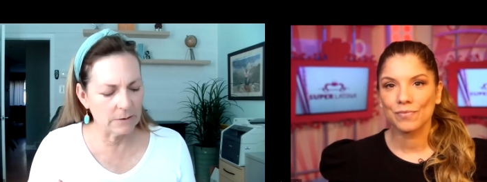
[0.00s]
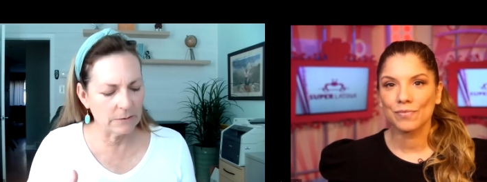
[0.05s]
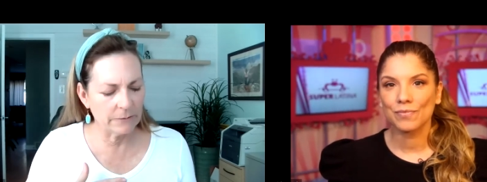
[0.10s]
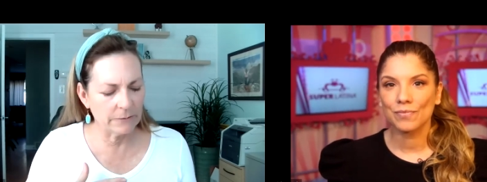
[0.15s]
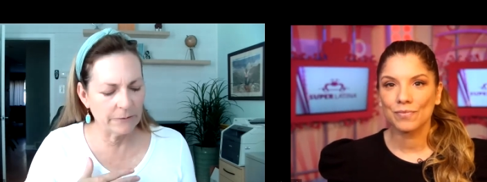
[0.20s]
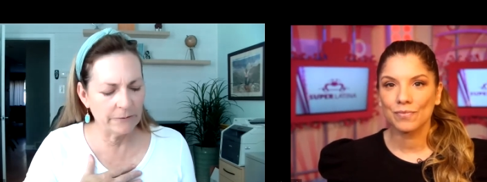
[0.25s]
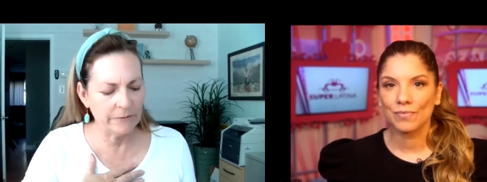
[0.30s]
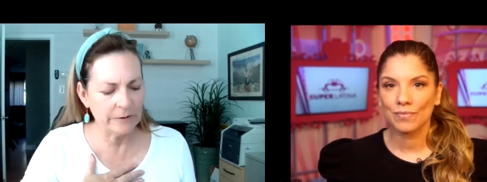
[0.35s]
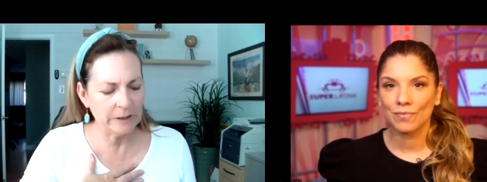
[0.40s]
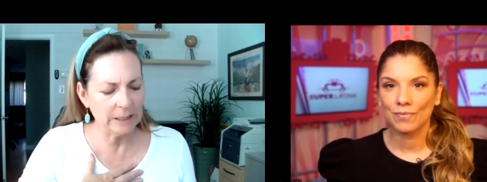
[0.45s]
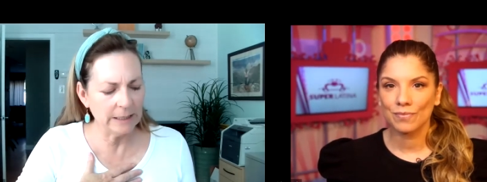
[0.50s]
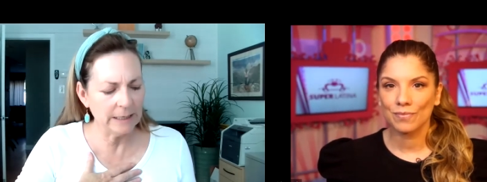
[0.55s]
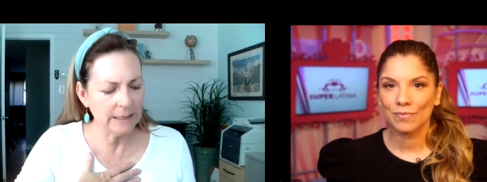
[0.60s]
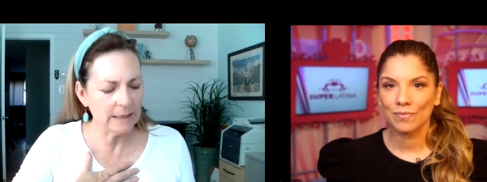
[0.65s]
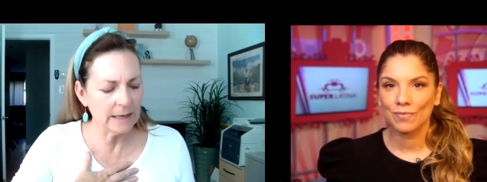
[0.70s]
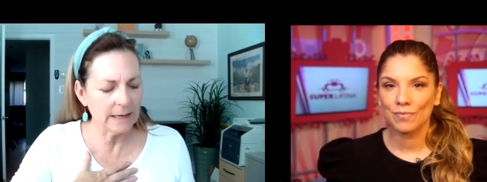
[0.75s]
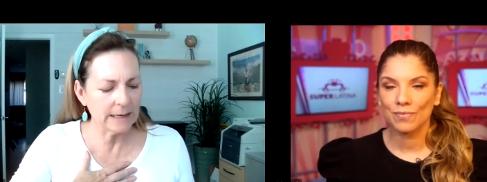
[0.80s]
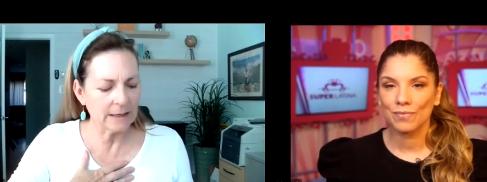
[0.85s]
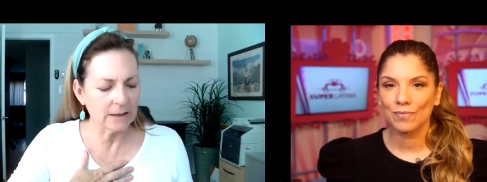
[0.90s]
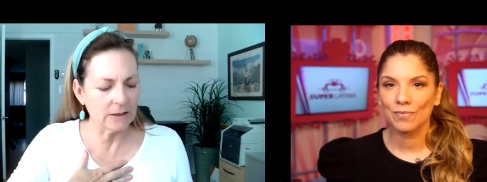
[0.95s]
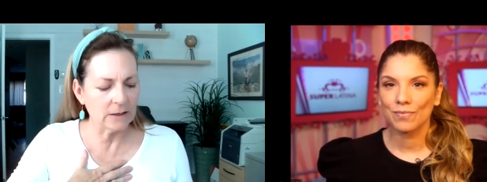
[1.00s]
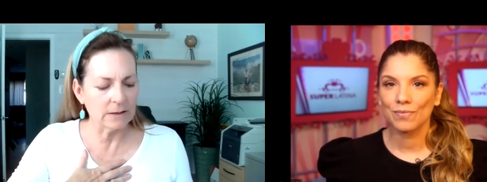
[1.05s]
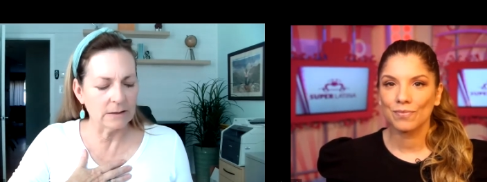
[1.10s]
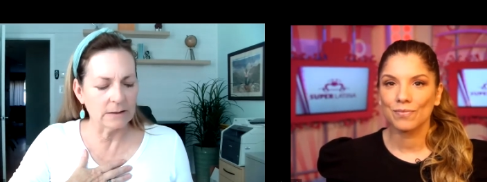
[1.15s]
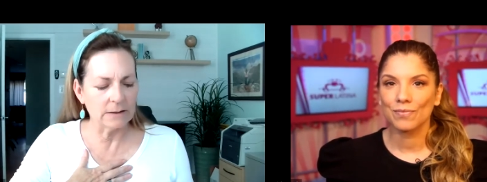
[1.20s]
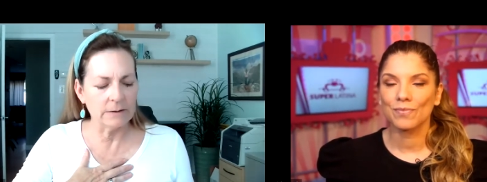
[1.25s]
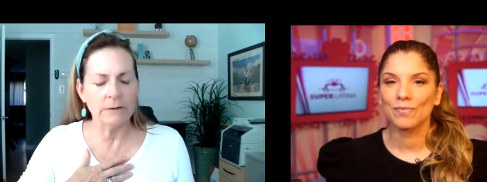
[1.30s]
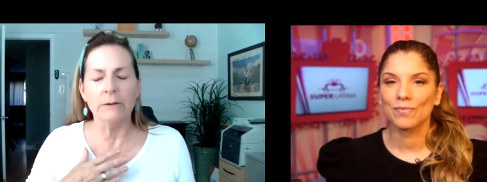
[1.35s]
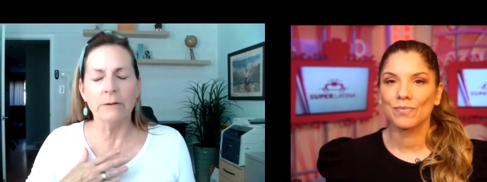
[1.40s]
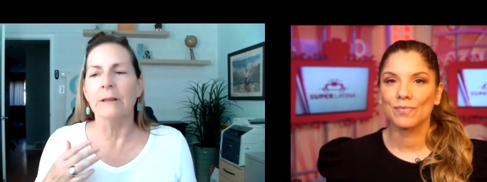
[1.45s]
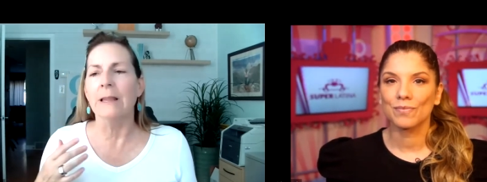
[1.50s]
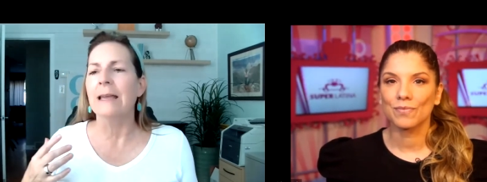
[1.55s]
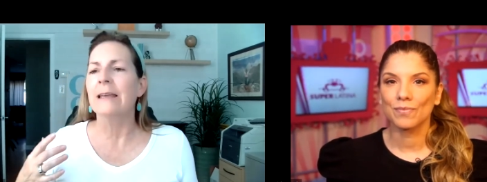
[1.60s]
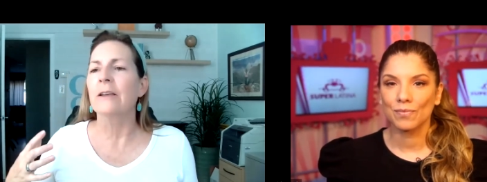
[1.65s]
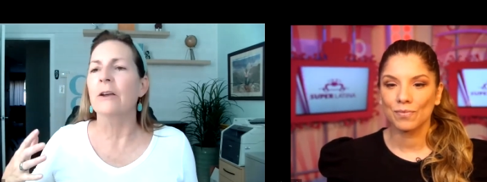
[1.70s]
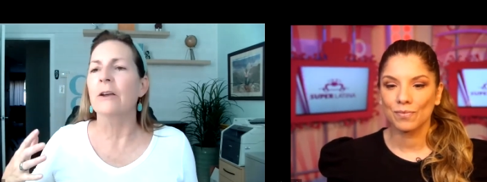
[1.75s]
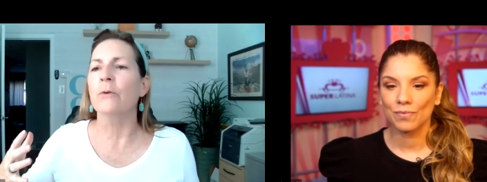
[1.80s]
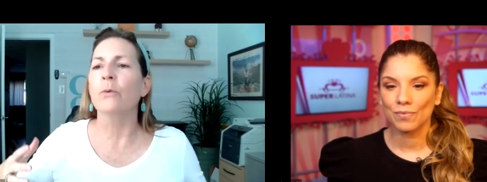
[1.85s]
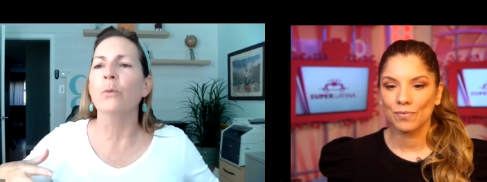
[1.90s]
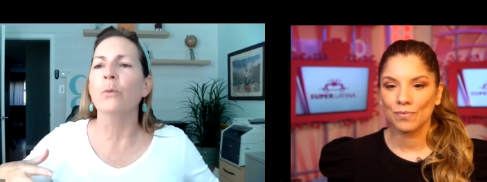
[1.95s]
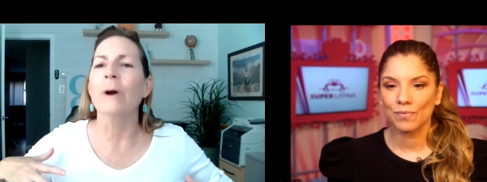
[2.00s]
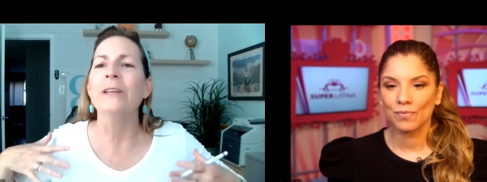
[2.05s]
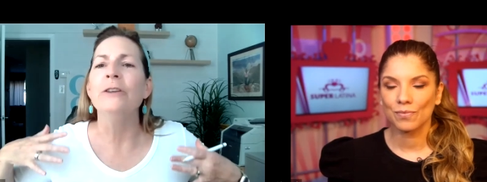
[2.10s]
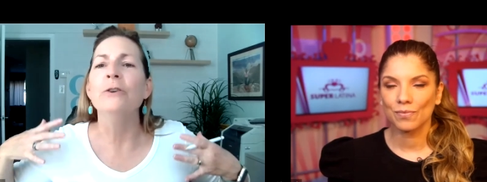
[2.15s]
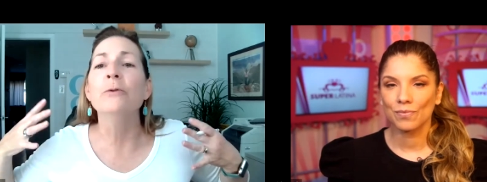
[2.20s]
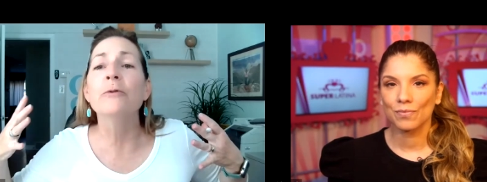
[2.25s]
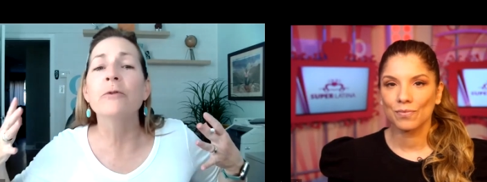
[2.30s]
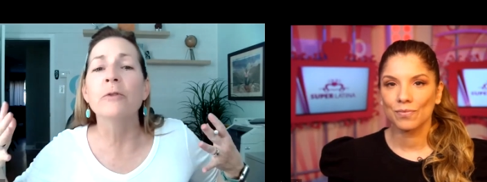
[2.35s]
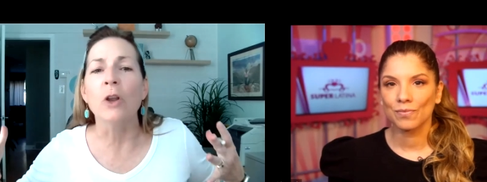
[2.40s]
Speaker 1: feeling like a like it when you've